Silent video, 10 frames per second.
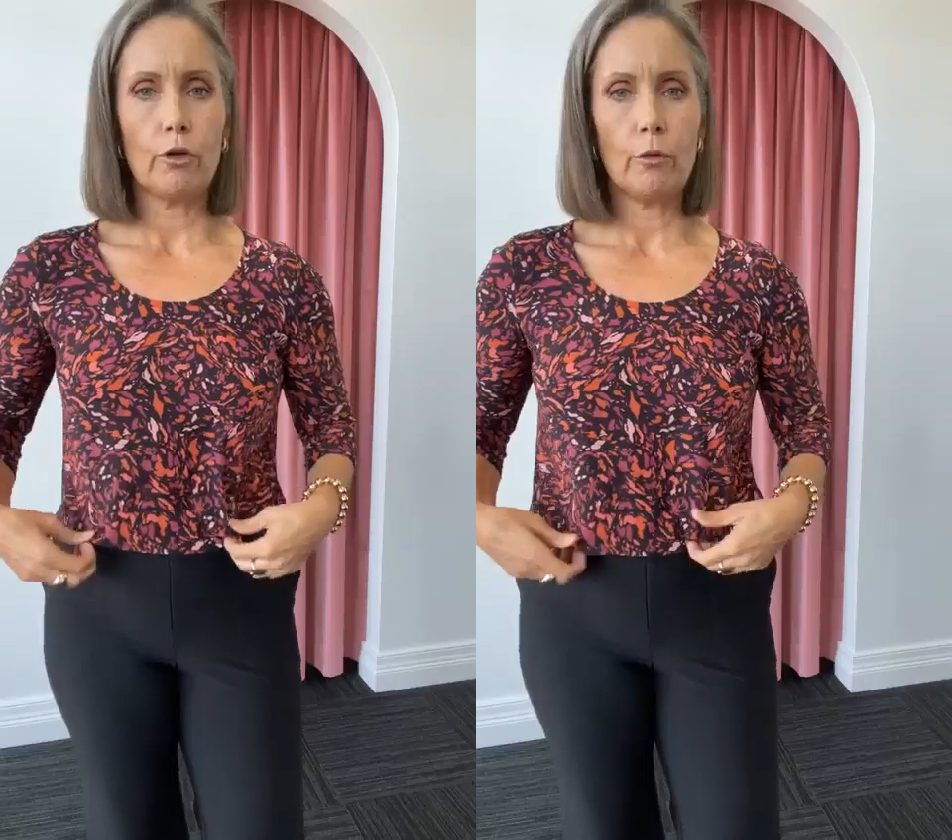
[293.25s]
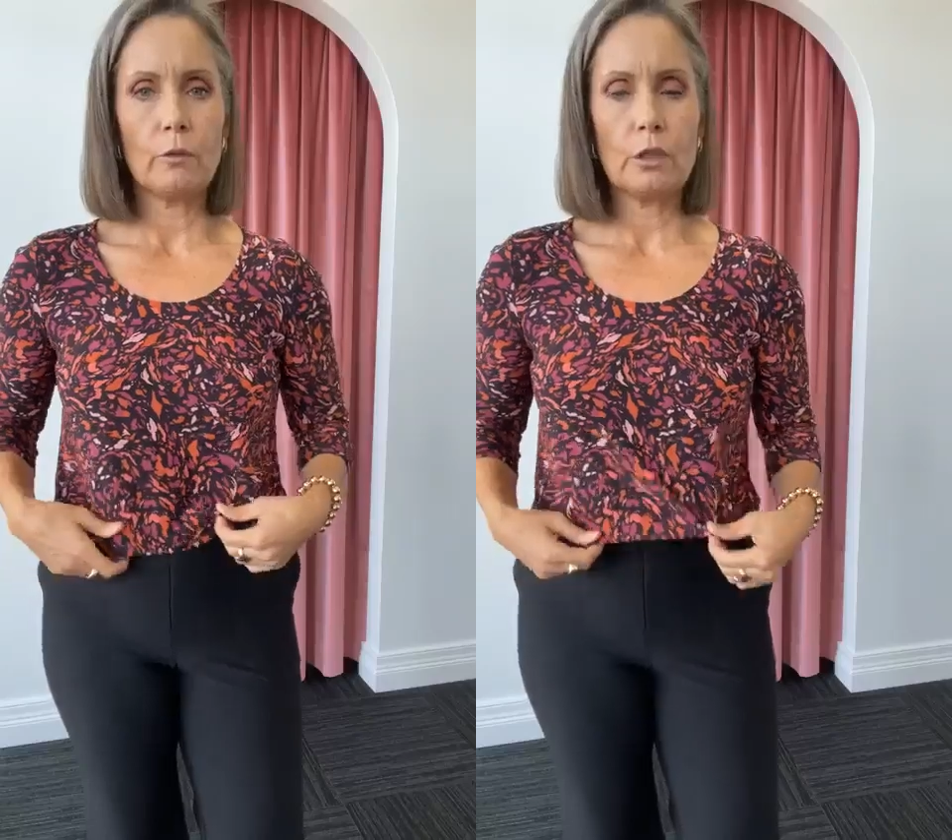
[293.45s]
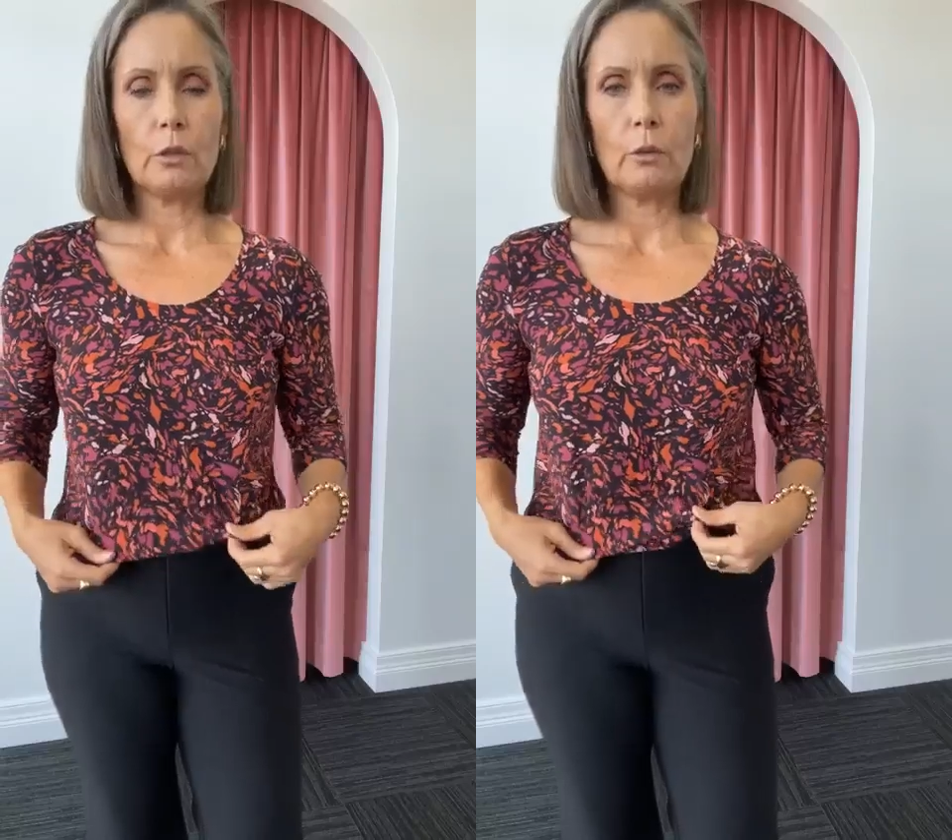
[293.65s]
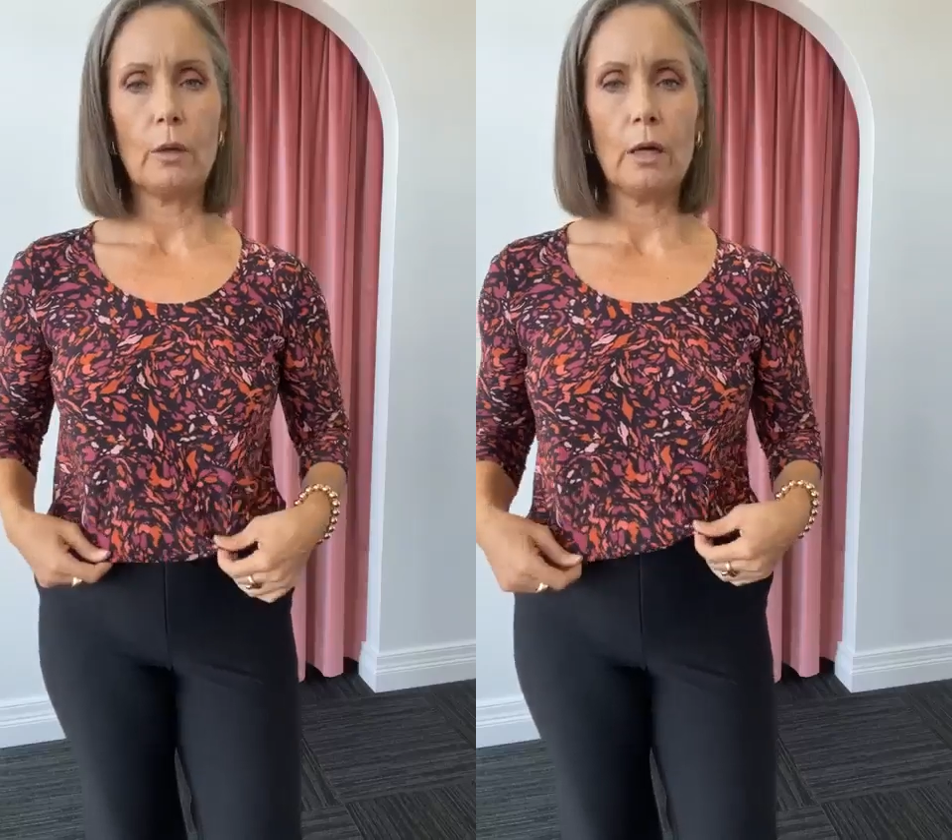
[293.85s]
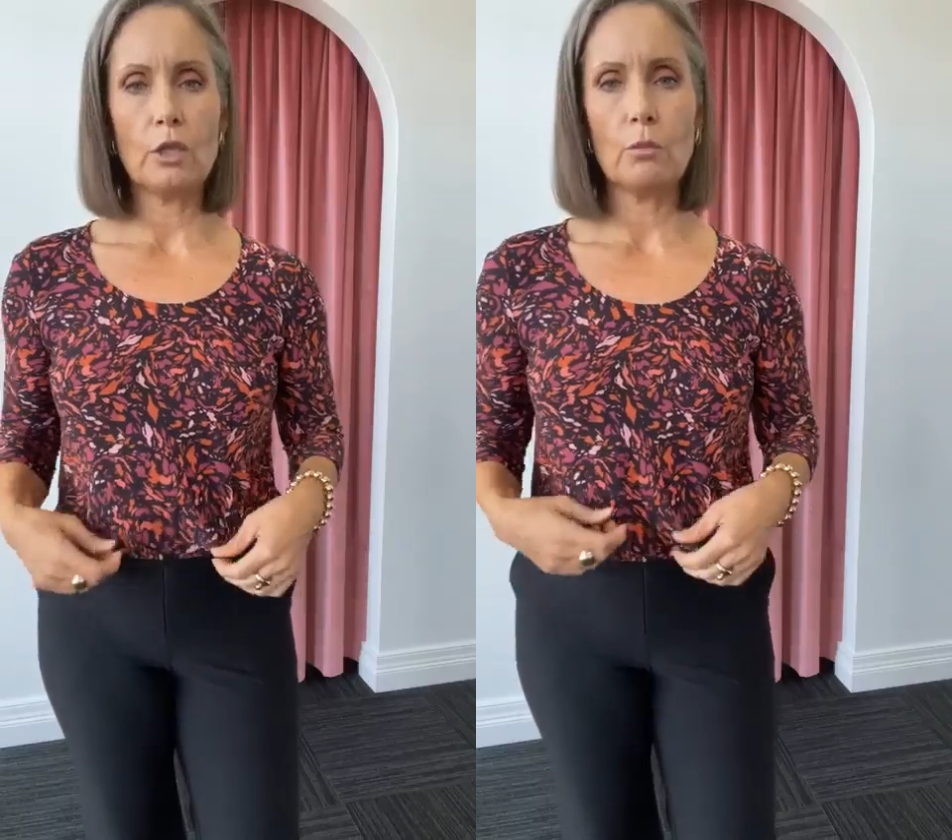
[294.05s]
room to
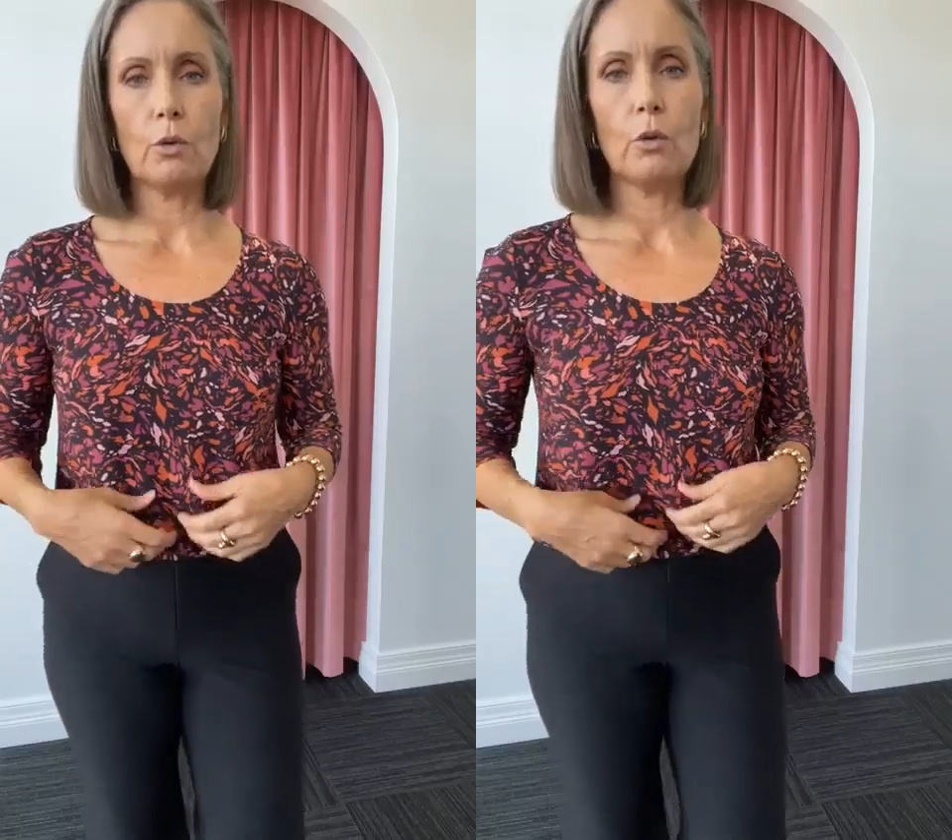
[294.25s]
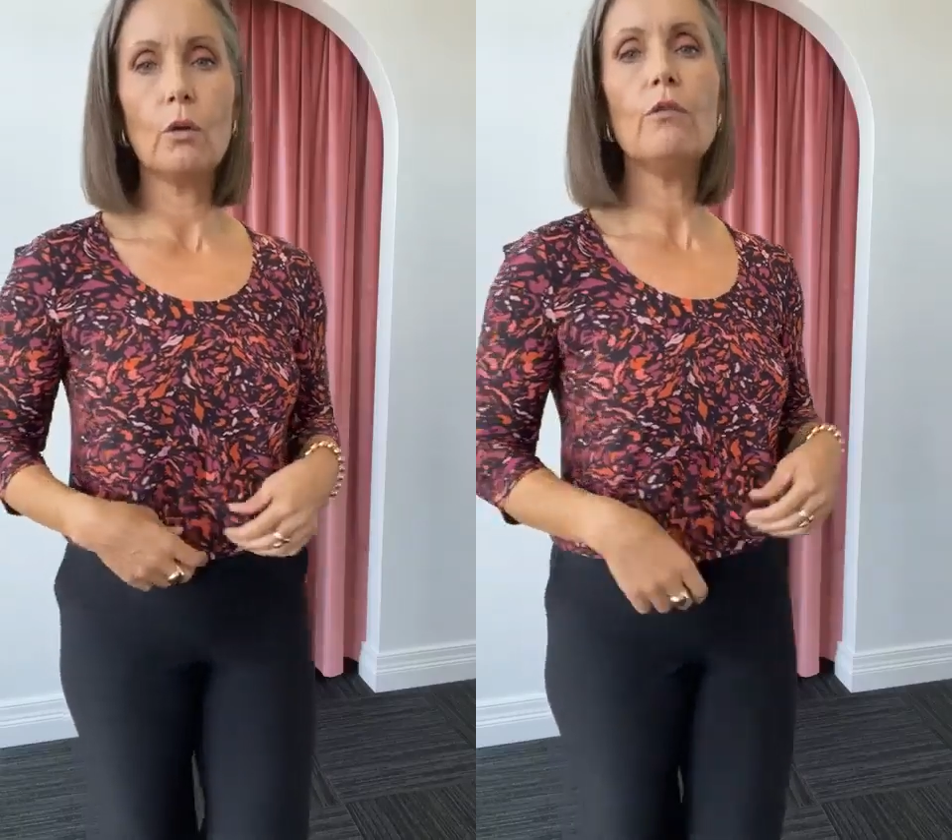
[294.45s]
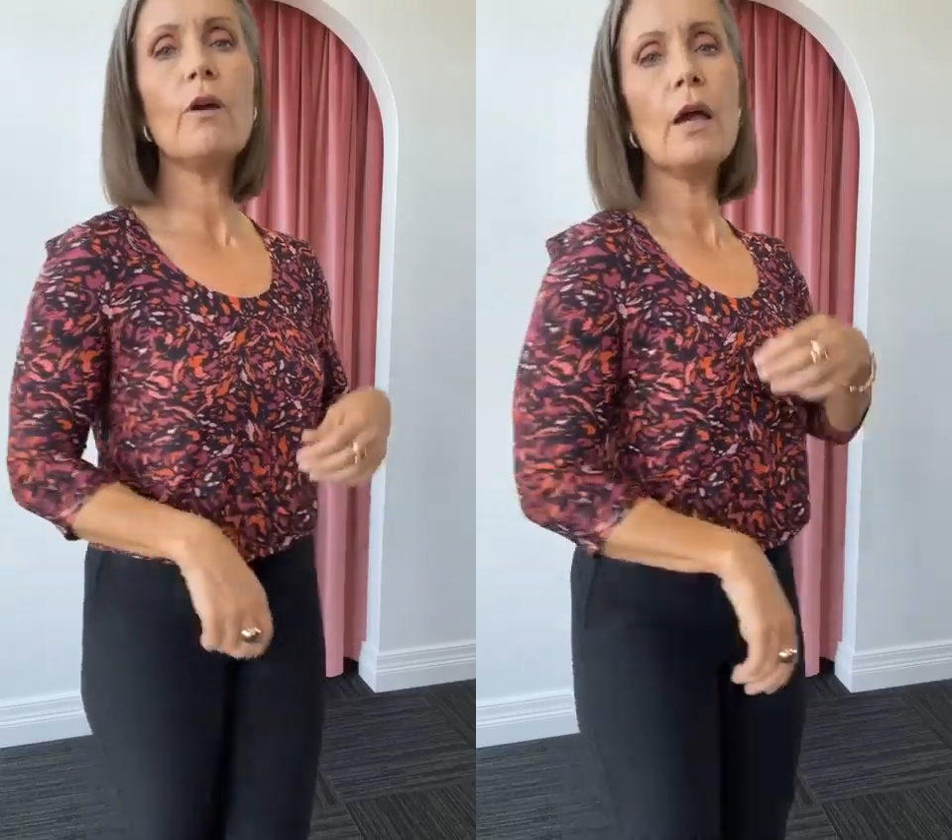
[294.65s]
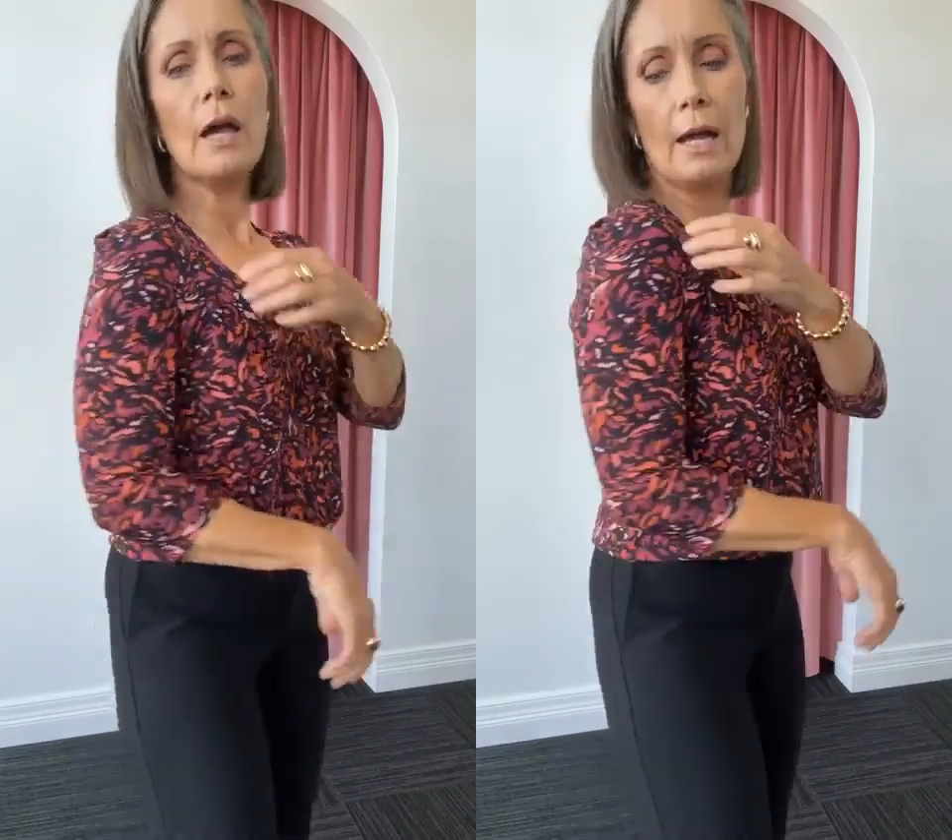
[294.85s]
move.